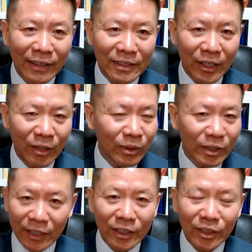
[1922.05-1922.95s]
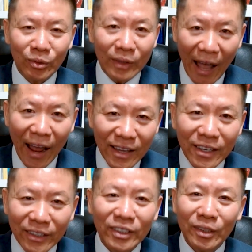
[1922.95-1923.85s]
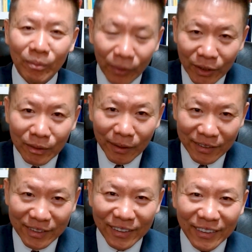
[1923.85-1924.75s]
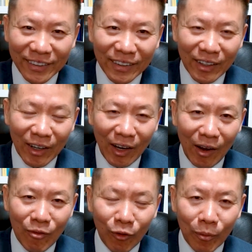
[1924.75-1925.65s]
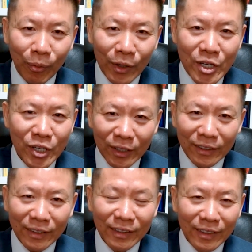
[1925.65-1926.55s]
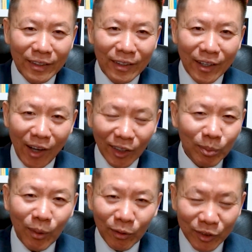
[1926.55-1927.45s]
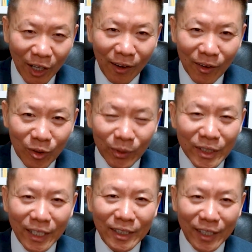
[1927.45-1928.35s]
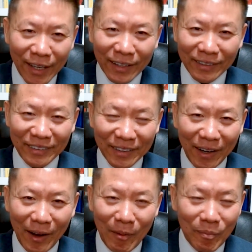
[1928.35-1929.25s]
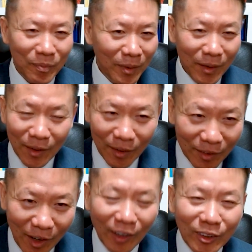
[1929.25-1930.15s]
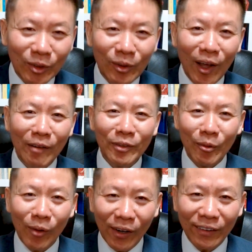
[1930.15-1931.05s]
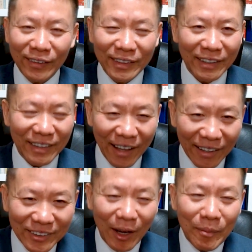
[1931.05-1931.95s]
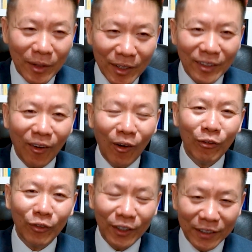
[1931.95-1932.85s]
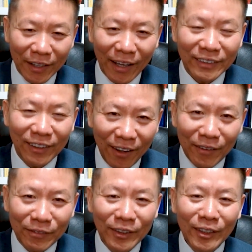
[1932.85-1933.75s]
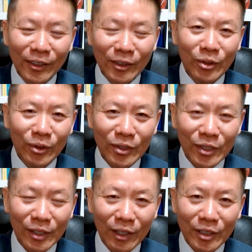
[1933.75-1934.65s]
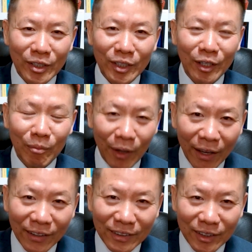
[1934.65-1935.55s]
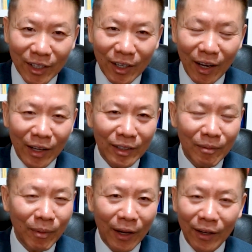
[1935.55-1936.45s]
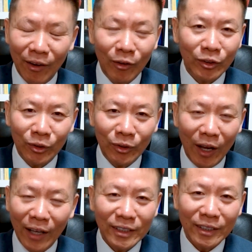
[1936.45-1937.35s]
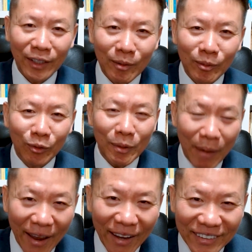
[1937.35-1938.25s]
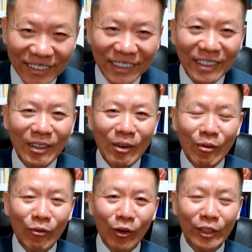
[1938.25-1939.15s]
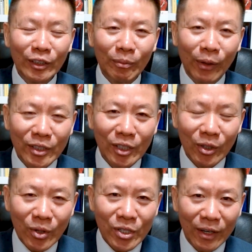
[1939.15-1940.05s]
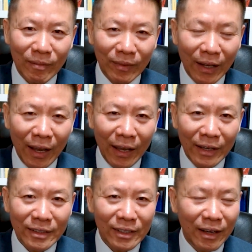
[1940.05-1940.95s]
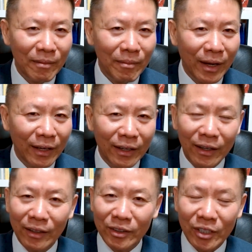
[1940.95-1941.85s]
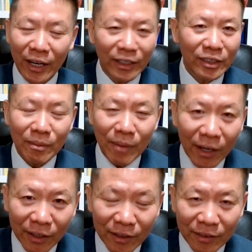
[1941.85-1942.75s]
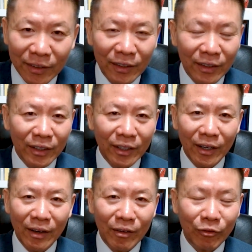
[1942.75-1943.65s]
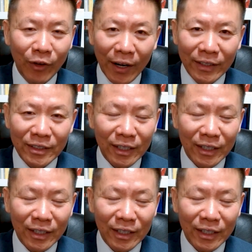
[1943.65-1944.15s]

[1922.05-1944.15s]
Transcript: he was sentenced to 9 years imprisonment for preaching the Gospel of John 3:16. God so loved the world, and that, I mean, he offered that love to Xi Jinping, and by also asking him to repent for his persecution. And my Chinese American friend,